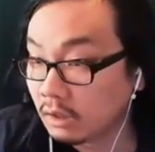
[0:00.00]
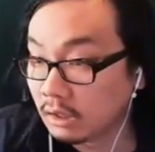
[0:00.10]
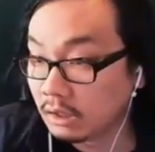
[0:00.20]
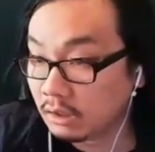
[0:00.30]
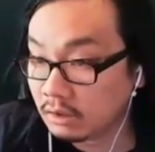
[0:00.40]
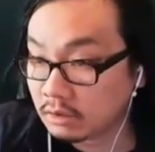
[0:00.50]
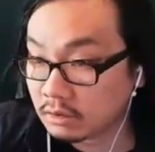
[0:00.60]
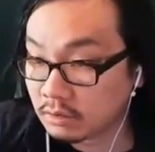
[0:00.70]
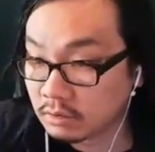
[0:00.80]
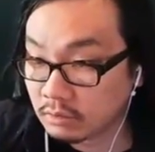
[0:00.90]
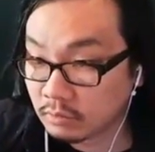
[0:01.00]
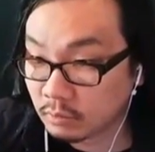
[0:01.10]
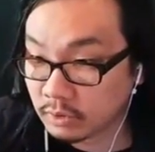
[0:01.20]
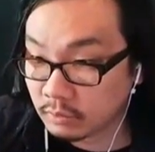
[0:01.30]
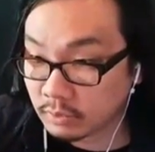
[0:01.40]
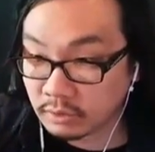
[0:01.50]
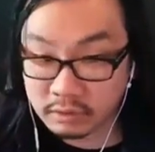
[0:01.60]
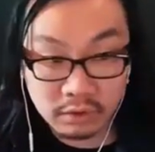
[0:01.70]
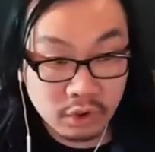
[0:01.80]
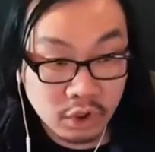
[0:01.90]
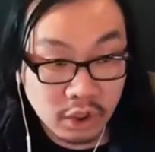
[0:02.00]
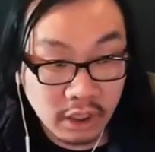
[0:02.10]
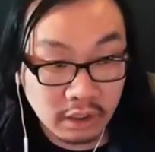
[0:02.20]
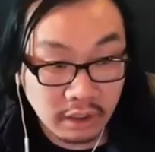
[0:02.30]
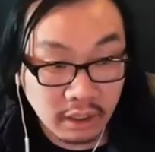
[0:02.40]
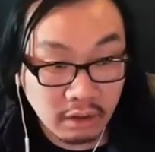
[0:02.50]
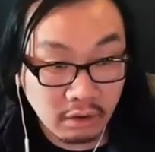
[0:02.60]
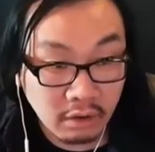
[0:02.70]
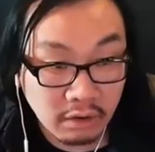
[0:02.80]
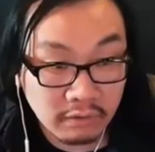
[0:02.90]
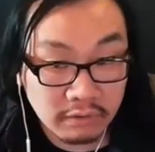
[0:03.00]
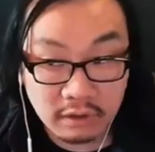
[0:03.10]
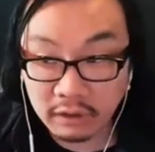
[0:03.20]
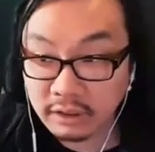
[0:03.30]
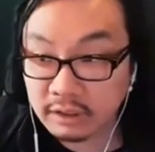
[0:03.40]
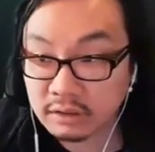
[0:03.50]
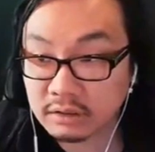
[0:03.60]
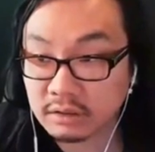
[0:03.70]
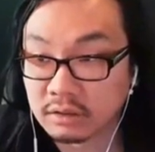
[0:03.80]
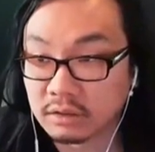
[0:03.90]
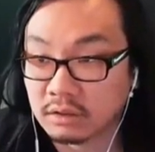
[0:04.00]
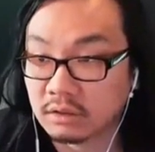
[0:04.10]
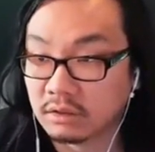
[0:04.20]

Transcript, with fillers: And we will check that off the list.